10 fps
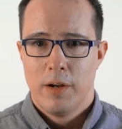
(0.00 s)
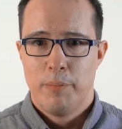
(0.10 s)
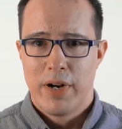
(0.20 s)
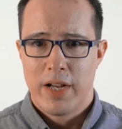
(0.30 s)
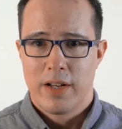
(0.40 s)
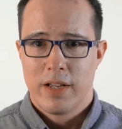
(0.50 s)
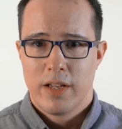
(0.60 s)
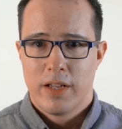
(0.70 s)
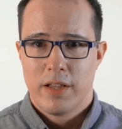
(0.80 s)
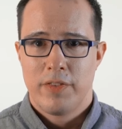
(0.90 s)
but
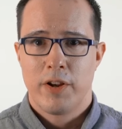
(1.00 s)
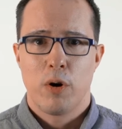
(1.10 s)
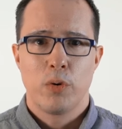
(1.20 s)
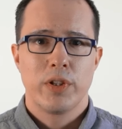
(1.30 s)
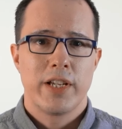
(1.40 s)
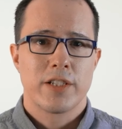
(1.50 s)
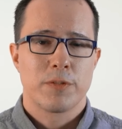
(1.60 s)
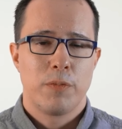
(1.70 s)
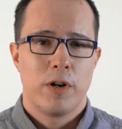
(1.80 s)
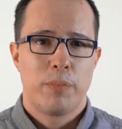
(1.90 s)
they're only a
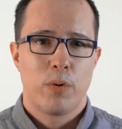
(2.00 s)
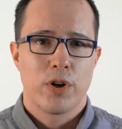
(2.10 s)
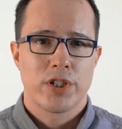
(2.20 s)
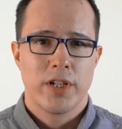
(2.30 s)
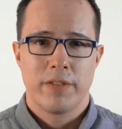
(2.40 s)
small portion